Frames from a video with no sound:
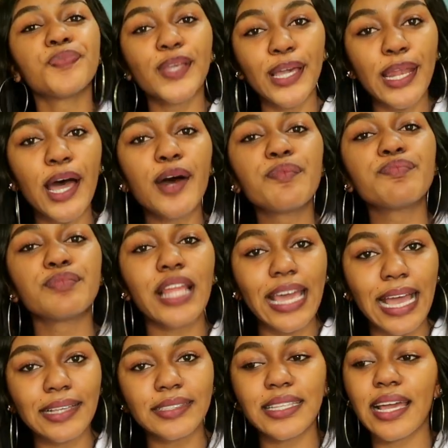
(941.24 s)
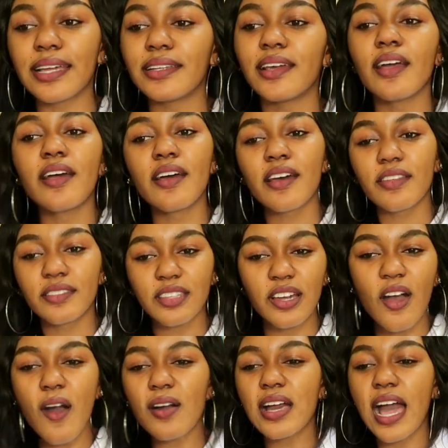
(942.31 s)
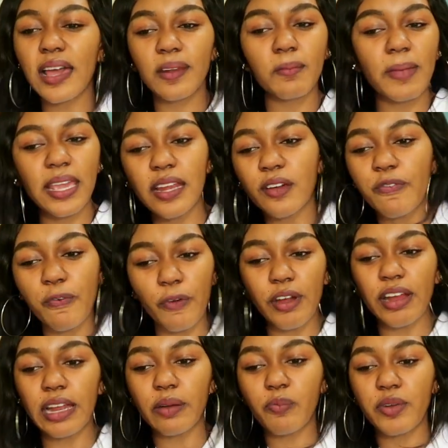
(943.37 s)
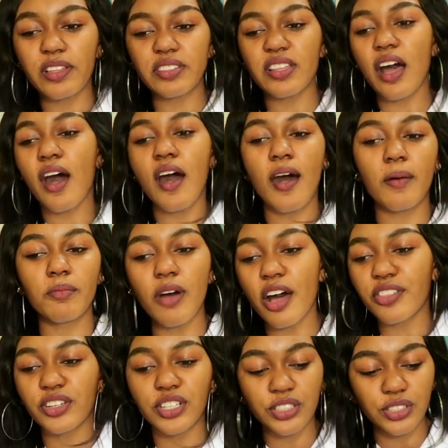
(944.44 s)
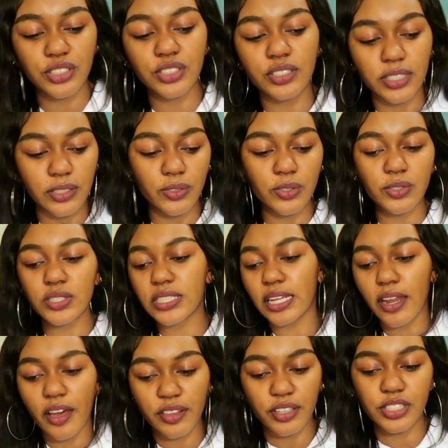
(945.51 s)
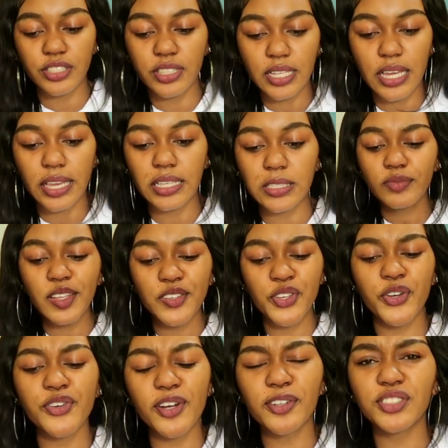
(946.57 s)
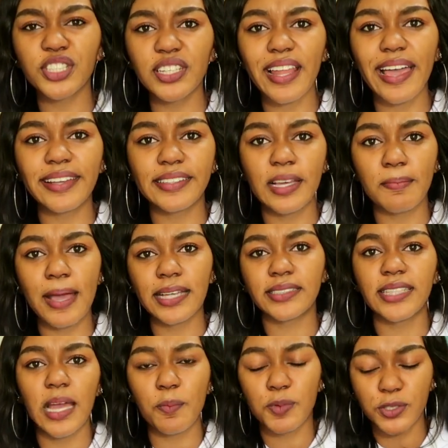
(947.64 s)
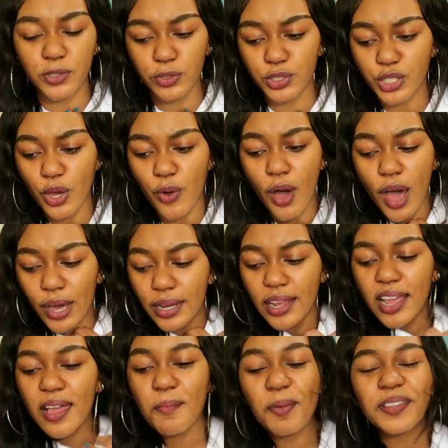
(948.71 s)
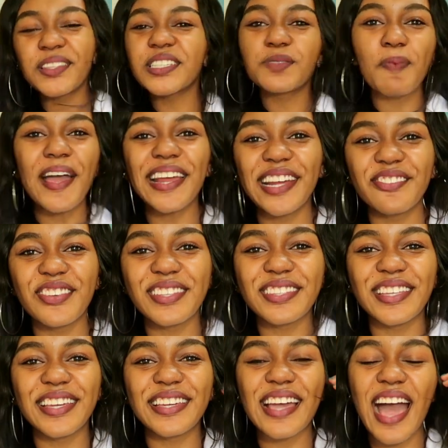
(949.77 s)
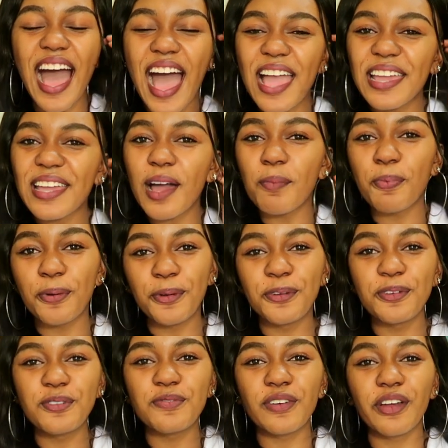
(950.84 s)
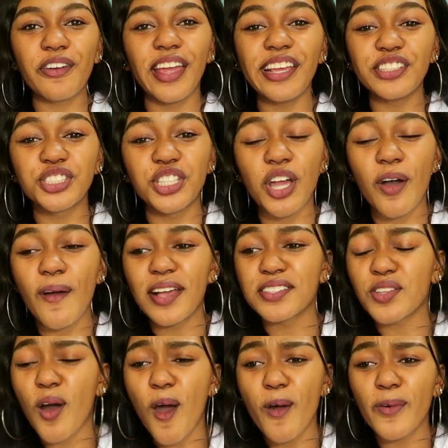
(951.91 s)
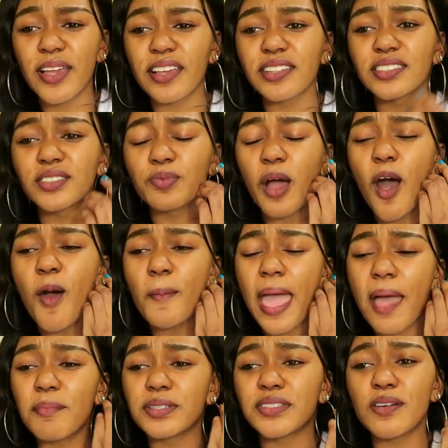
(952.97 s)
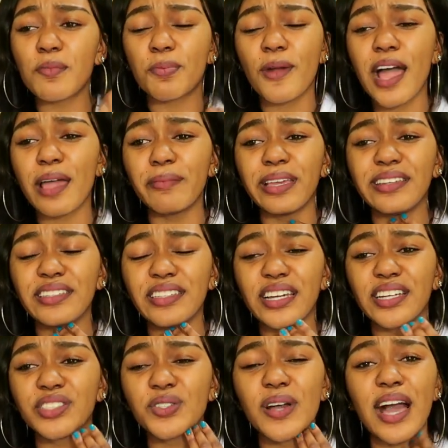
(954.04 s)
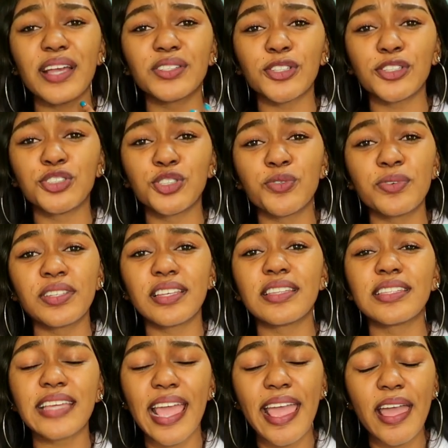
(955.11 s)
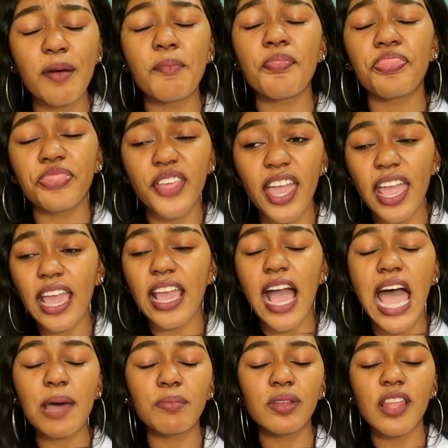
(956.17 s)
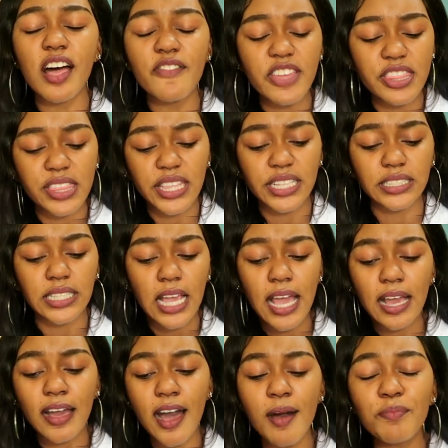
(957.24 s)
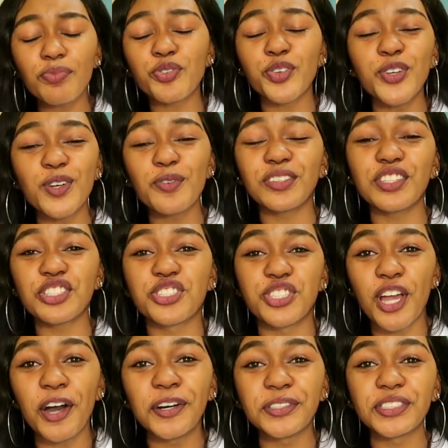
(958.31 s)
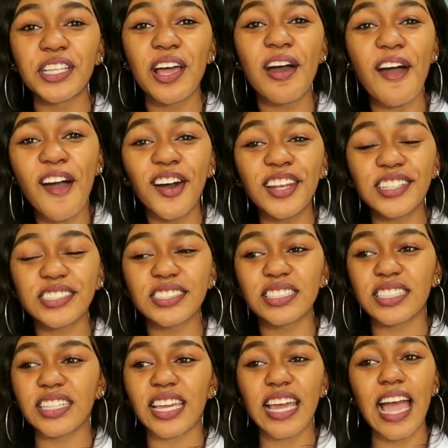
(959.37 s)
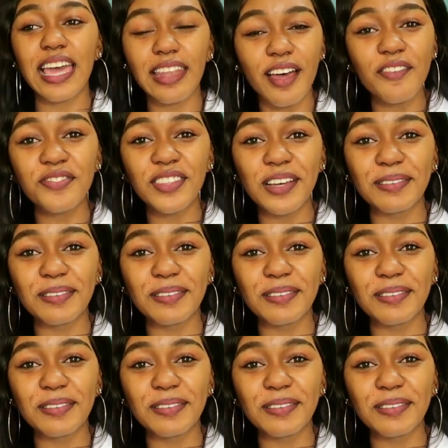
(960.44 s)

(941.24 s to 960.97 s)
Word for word: you know, like I said, they all kind of made up for it with other dues and other things. You grow to like them as the episodes go on. But despite everything, I approve. Great show as always. Amazon Prime India, you guys are doing the damn thing. I'm loving this. Come through with the shows. Honestly, like, I love